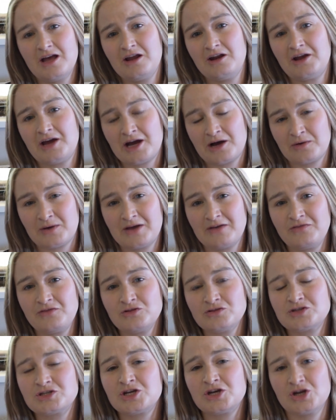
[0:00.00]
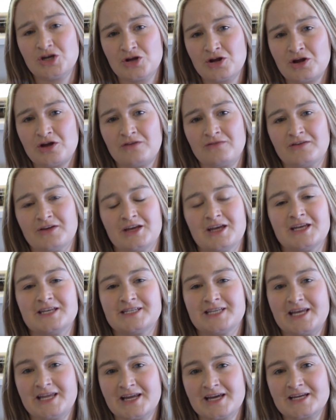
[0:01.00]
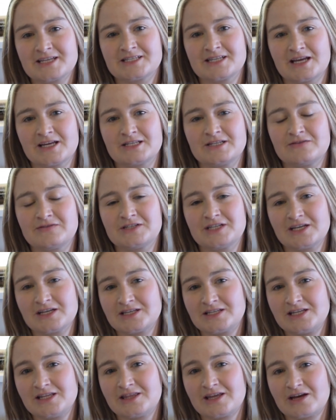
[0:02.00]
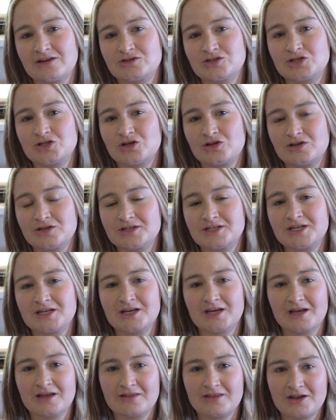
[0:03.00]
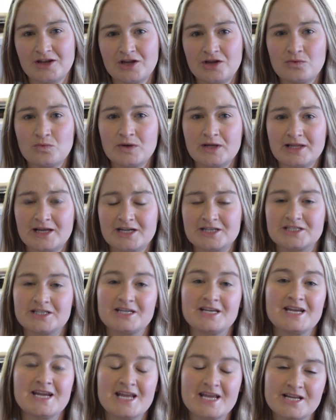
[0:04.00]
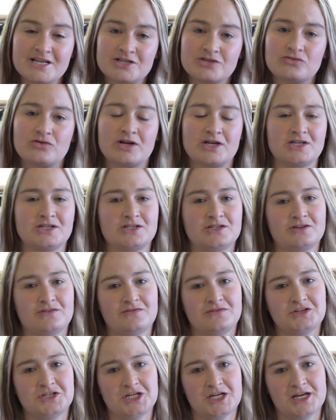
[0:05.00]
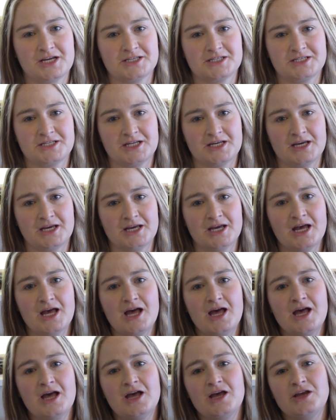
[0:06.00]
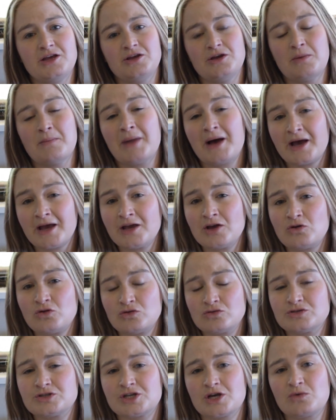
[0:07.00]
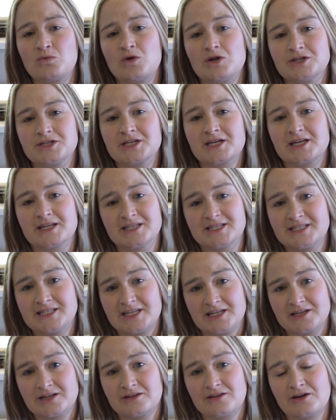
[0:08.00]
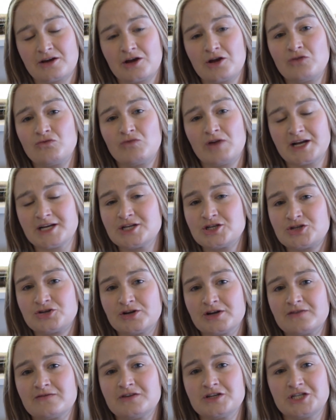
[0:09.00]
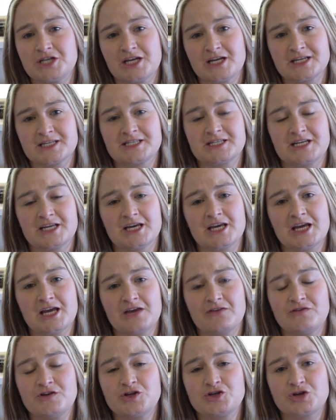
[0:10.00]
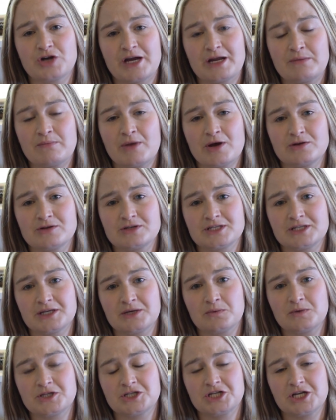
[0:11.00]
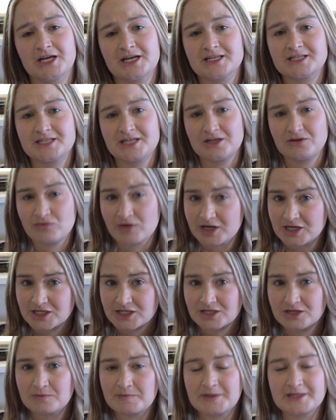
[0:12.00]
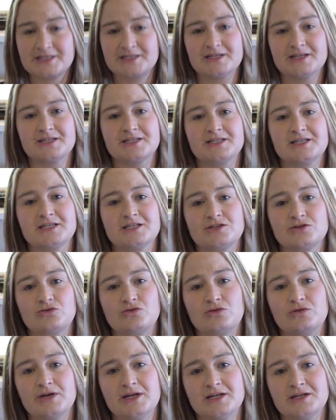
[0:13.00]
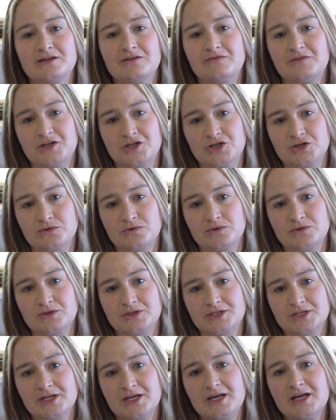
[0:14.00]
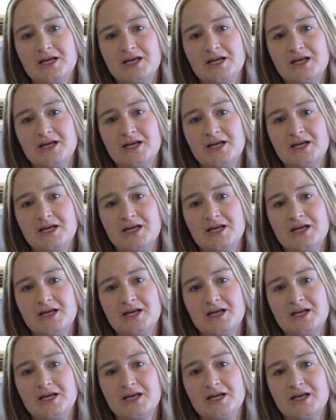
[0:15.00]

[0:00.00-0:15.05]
Now, if your turnover is in excess of $60,000 a year, then you will actually need to register for GST. You might also want to consider, though, registering for GST if you trade mostly with GST registered businesses or individuals.